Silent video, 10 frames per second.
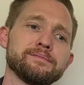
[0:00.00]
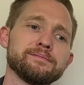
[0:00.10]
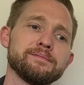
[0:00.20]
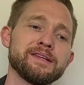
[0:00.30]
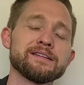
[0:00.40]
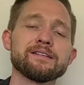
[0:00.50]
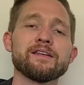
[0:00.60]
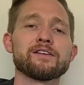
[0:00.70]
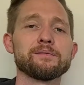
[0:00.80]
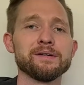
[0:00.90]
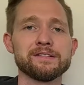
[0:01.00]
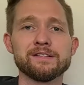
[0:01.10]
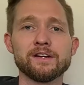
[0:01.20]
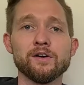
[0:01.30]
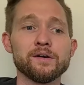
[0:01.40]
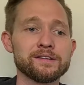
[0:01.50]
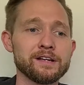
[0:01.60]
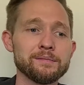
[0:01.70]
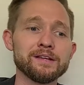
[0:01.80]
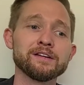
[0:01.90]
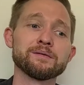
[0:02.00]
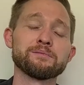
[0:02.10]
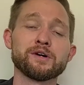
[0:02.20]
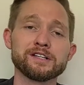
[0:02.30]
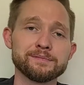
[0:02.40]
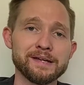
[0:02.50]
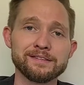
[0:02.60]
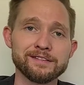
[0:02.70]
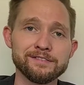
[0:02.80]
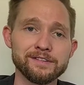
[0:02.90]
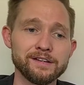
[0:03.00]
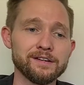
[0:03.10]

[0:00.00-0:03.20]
But that's another good place to go. It's going to be a little bit more expensive.